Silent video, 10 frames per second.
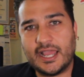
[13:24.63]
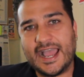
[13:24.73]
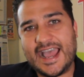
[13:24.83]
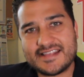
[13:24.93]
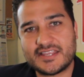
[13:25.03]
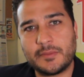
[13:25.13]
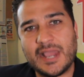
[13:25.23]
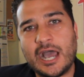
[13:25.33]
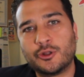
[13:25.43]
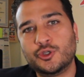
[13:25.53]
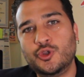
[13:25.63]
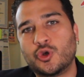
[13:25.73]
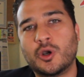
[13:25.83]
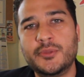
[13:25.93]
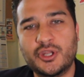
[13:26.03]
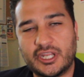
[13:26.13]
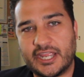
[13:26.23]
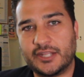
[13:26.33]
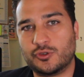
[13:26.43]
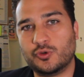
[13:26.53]
Ask him, how do you
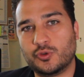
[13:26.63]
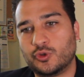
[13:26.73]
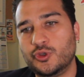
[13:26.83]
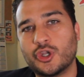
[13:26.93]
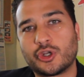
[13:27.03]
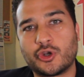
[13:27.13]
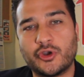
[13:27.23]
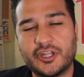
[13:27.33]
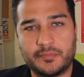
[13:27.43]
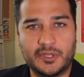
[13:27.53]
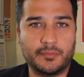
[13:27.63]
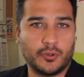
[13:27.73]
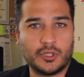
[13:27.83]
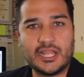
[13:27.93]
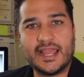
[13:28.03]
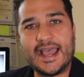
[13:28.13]
communicate to your current people?